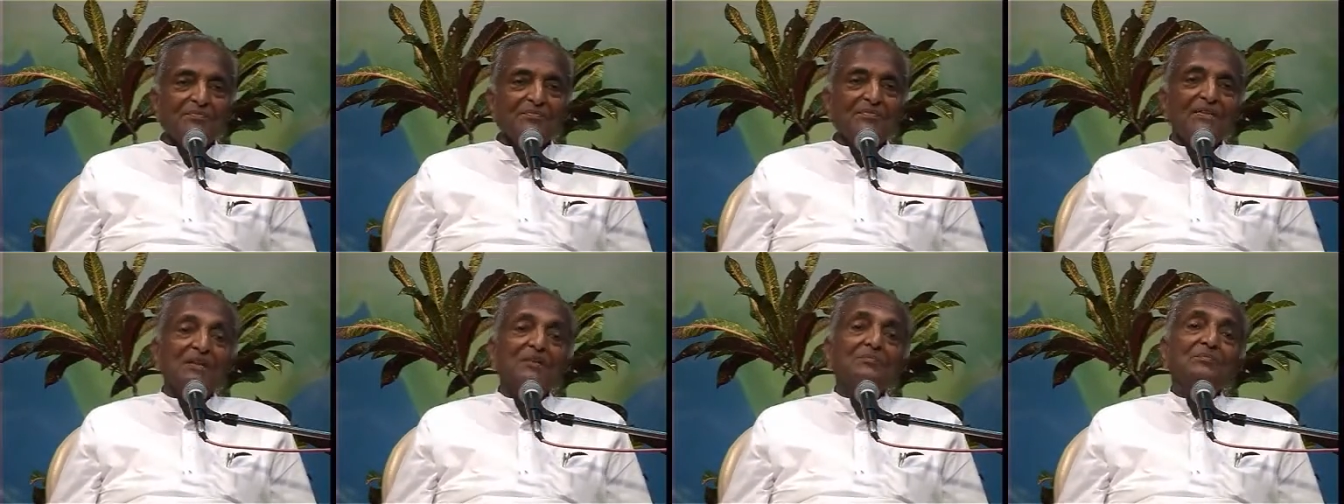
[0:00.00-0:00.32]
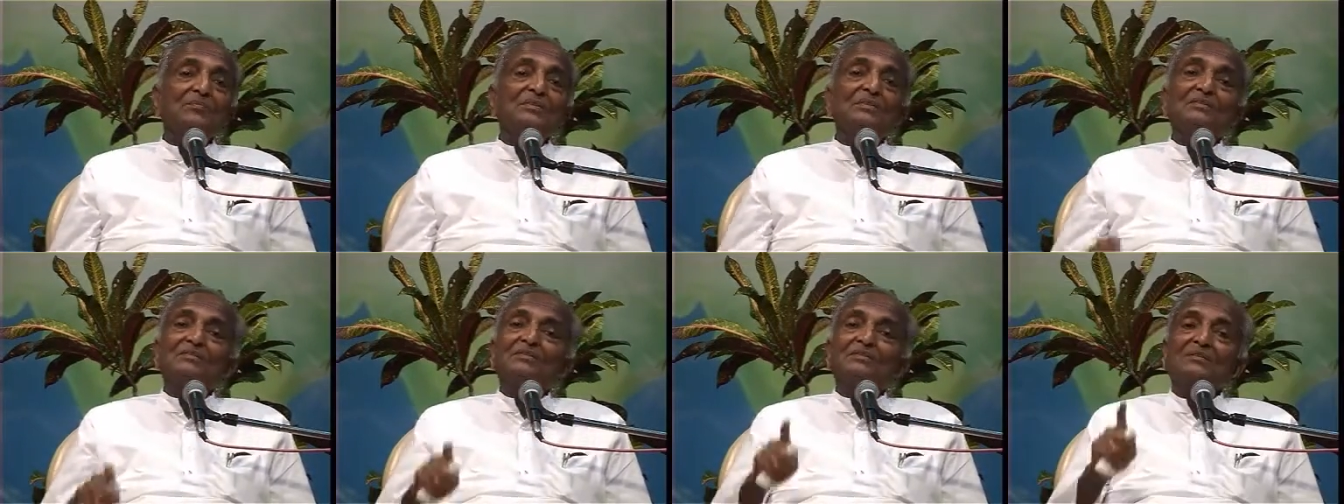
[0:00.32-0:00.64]
that
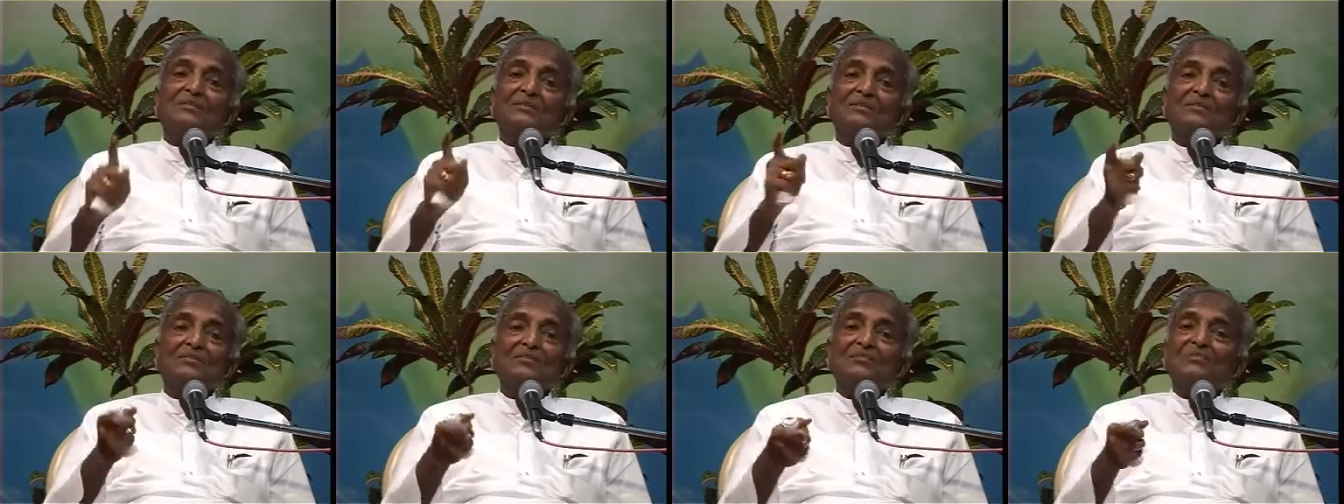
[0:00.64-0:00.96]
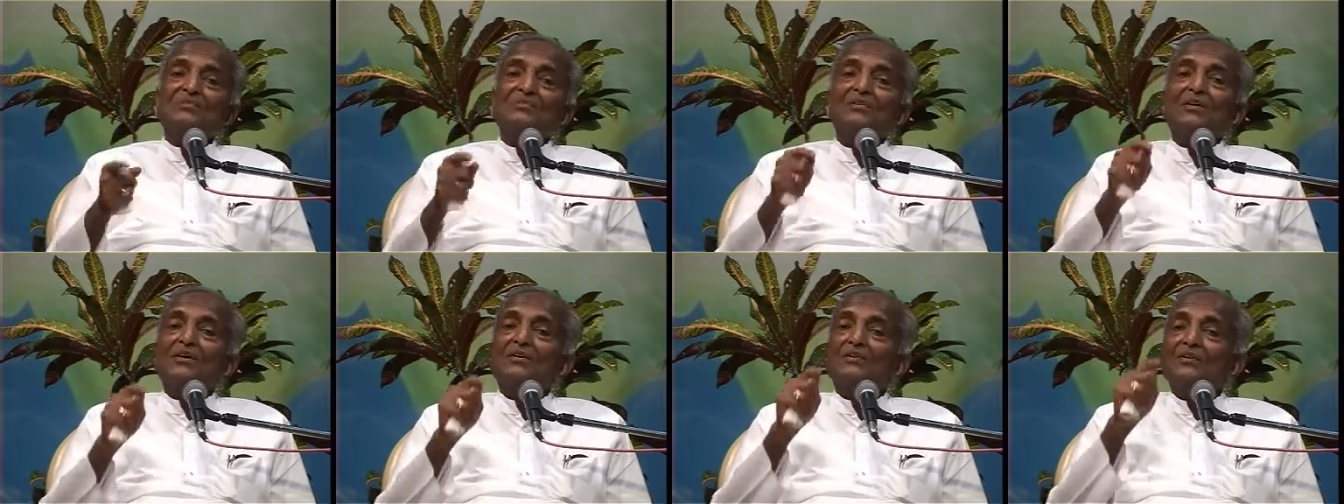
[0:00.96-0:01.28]
means
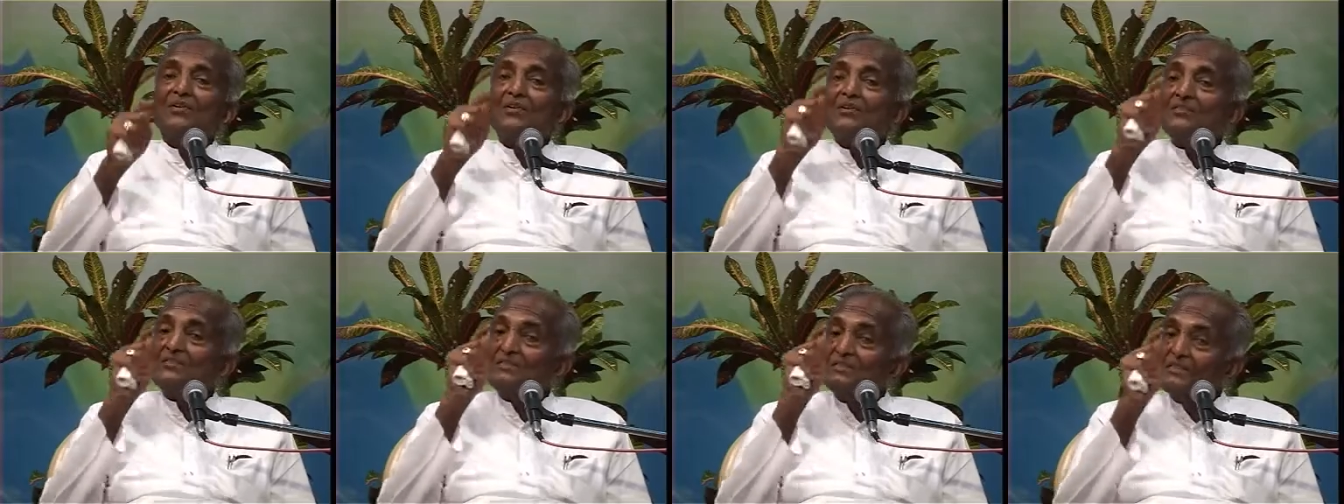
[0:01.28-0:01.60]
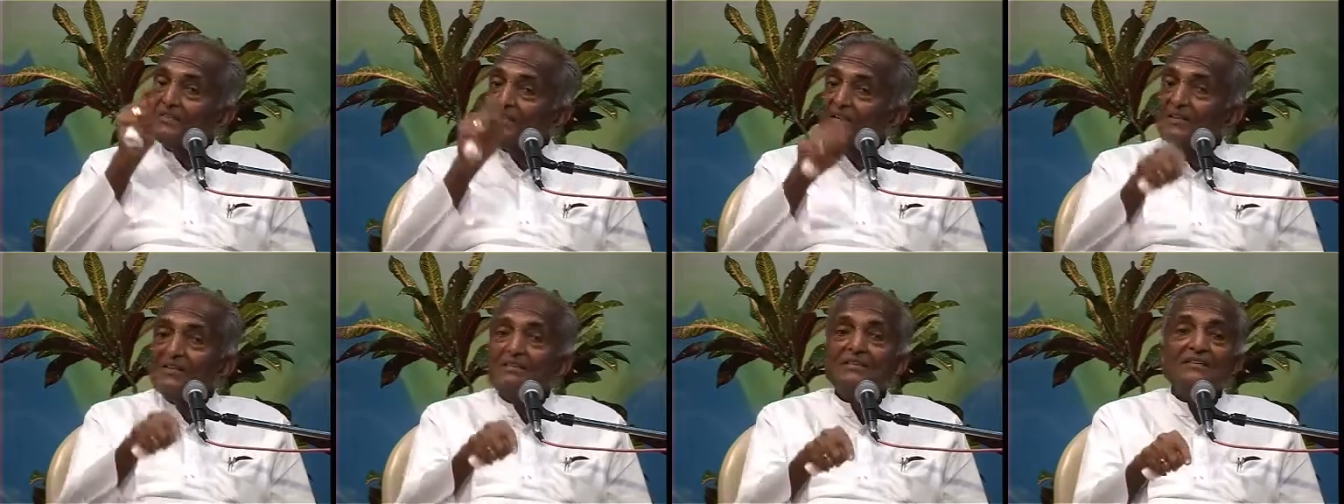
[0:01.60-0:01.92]
you are not
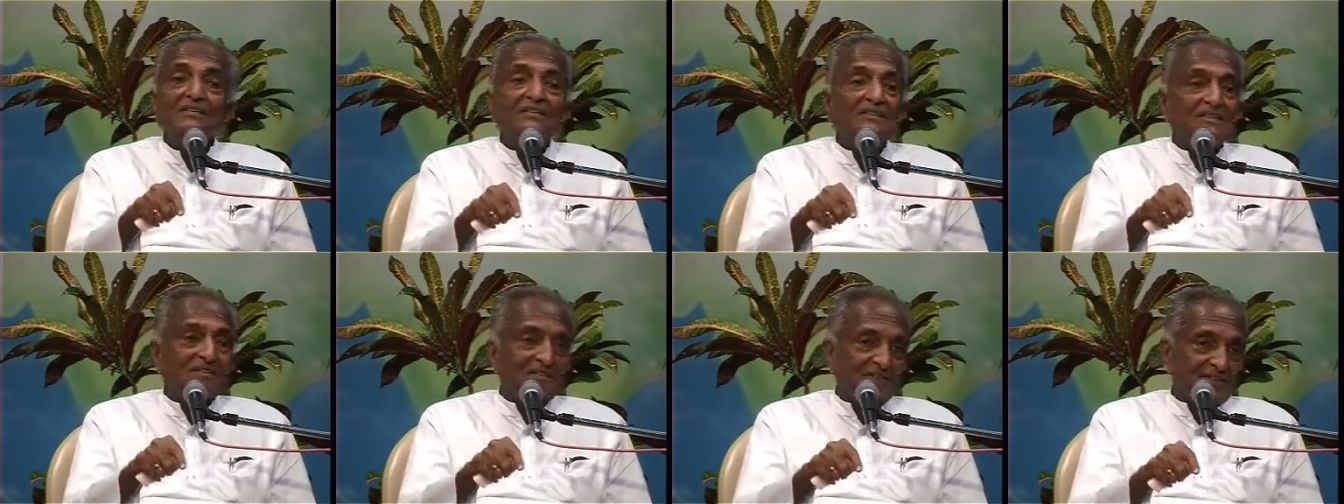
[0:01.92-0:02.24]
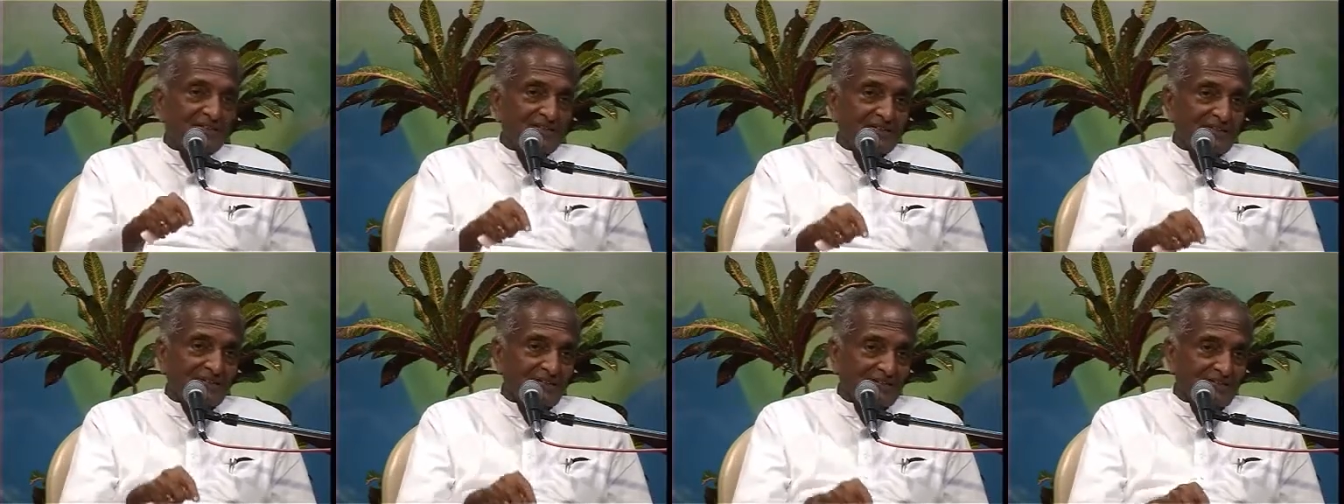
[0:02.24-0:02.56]
staying
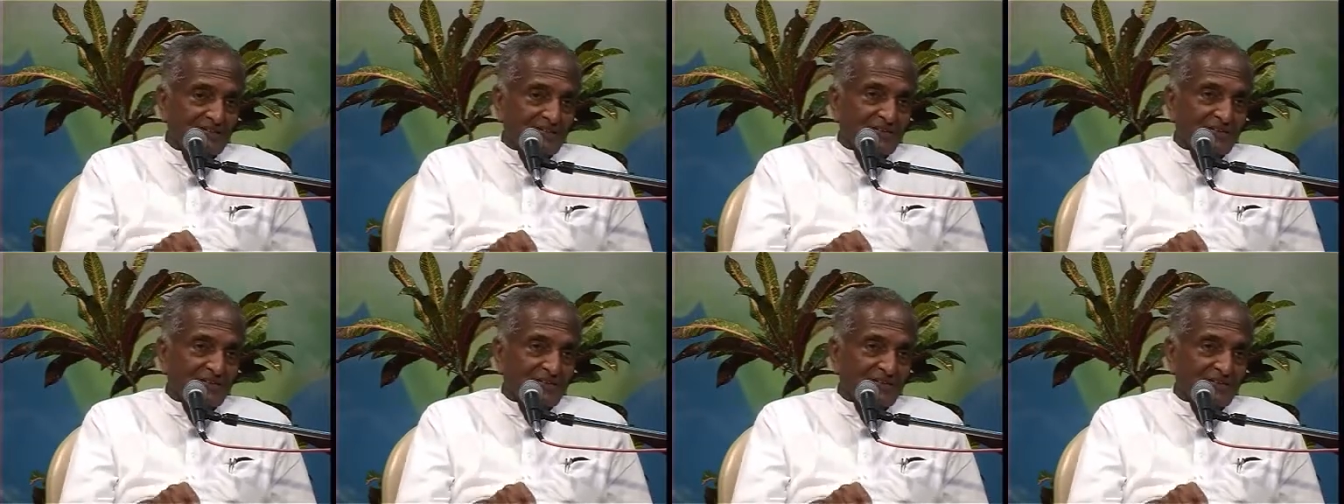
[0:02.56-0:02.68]
here.